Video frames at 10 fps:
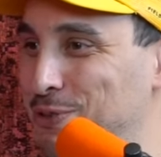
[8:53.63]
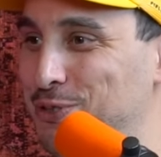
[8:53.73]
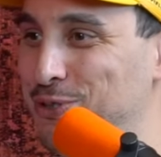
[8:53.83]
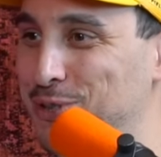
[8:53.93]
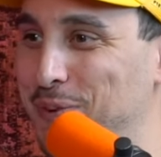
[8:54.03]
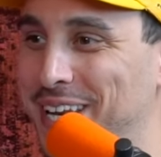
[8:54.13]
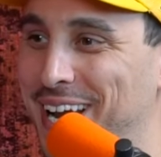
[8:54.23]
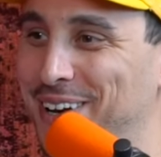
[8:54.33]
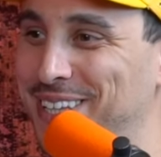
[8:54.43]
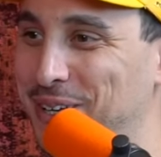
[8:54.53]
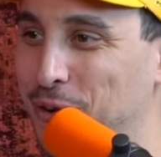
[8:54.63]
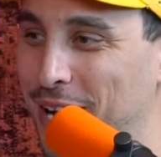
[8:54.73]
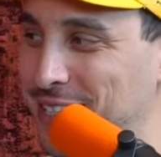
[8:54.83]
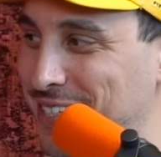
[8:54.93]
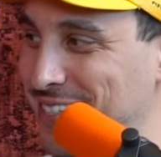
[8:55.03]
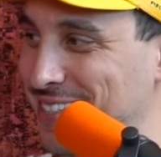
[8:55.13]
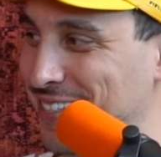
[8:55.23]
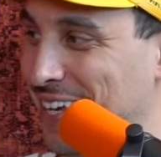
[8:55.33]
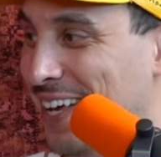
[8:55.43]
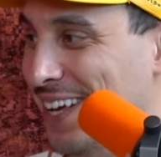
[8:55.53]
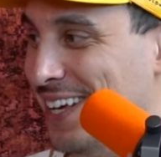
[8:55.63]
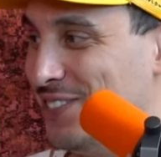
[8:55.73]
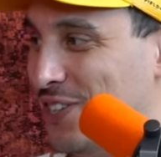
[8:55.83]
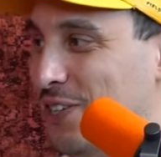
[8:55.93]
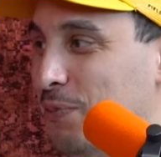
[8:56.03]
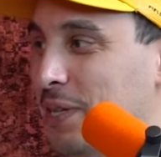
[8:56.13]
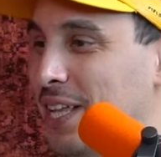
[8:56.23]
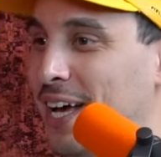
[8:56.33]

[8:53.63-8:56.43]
which would just be inherently racist. So he'll be